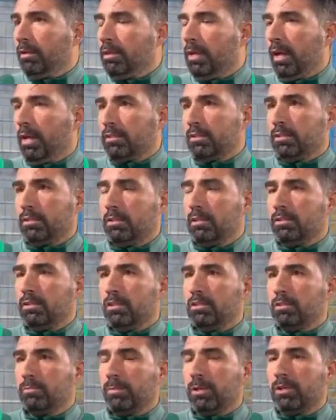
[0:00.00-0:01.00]
Yes, this
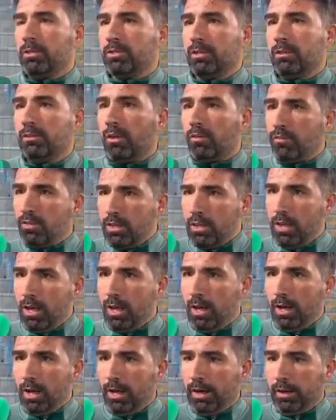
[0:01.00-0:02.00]
is because the
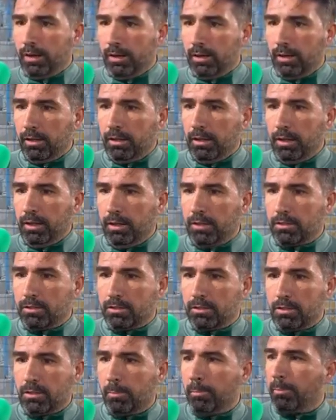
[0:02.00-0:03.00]
VR is
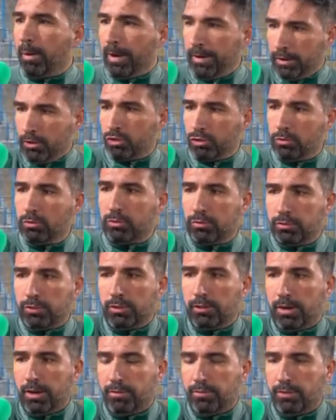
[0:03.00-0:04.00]
the parachute
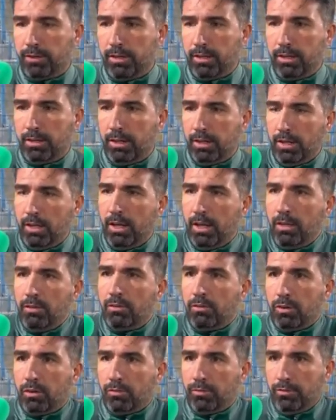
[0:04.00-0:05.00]
for the referee. He
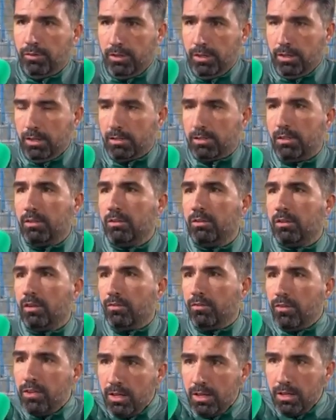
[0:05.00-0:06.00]

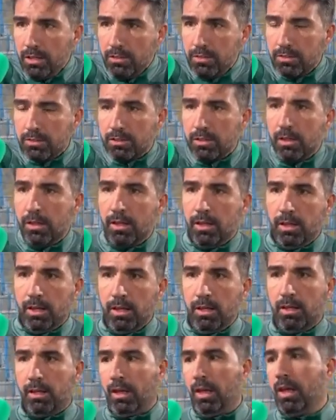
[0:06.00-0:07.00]
intervenes
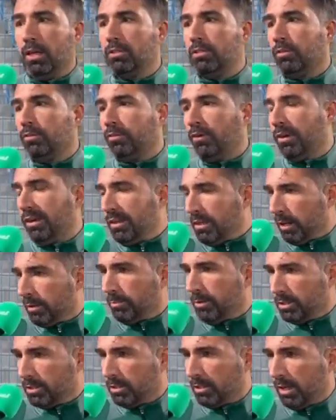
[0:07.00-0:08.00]
in case of clear
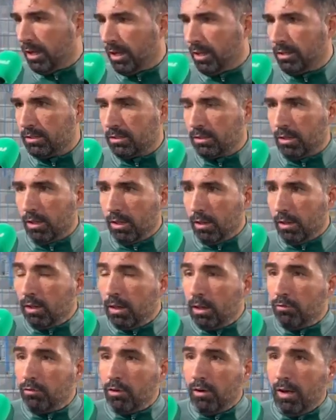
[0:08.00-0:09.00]
mistakes.
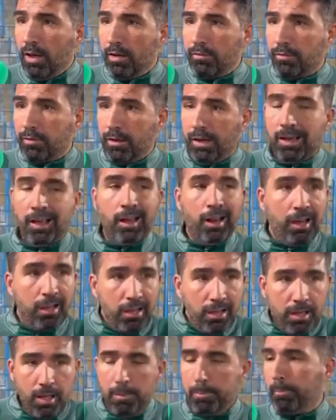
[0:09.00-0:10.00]
If you have a
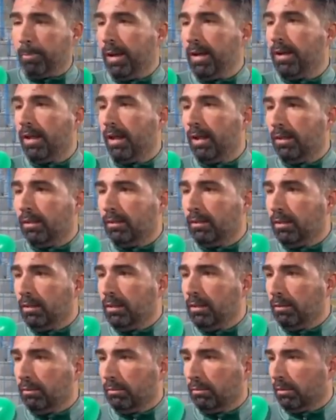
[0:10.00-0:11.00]
clear penalty,
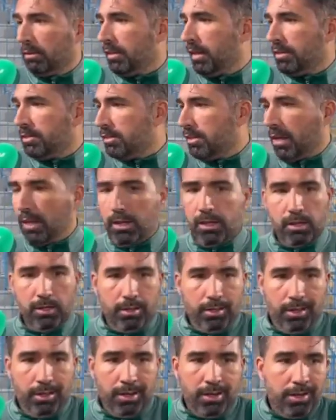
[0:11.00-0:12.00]
let's say
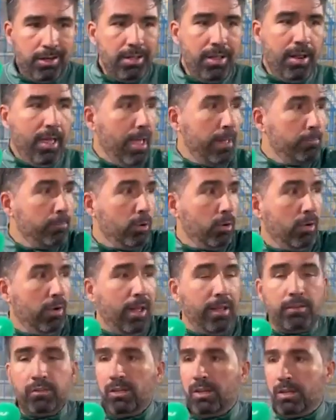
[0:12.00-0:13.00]
a clear handball
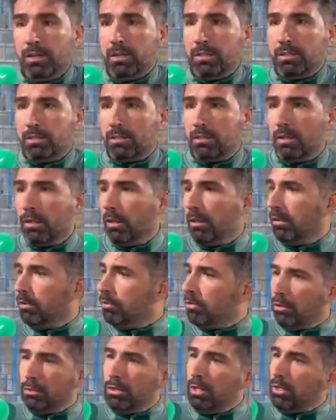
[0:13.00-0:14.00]
like this,
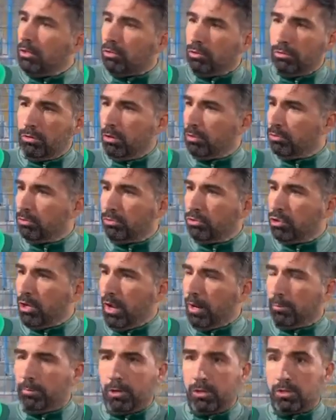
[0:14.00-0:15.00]
no need to go to
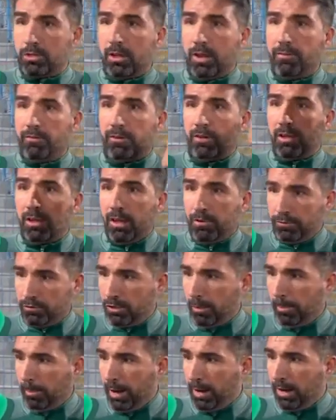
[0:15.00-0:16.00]
check because the referee gives
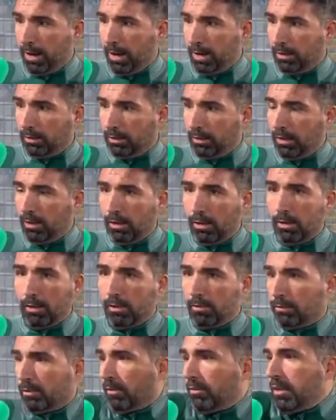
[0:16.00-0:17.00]
the penalty,
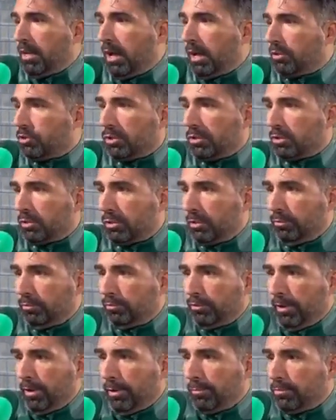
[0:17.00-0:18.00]
the VR just
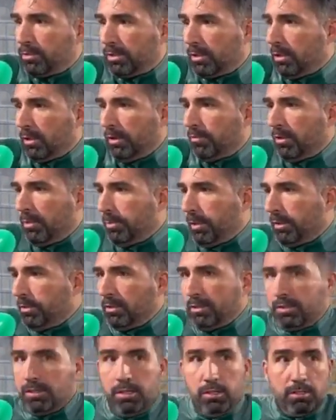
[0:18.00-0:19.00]
confirms and
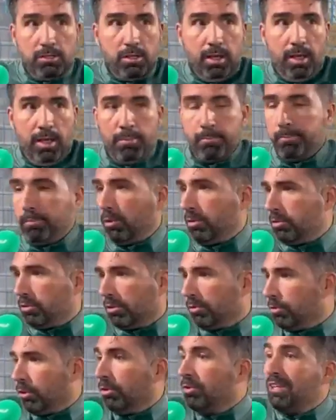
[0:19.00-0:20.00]
everybody sees the handball,
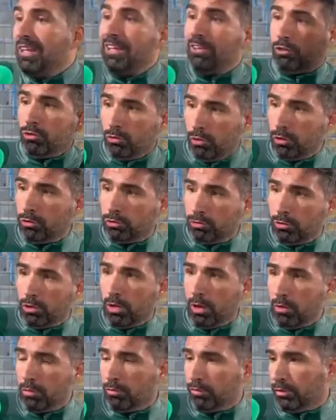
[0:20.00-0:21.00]
so no need to go to
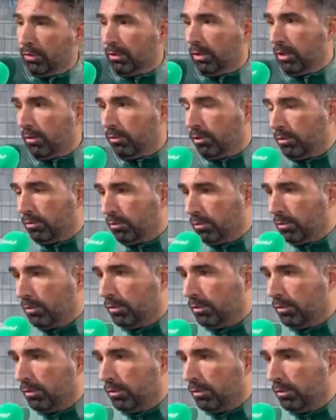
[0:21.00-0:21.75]
the on-field review.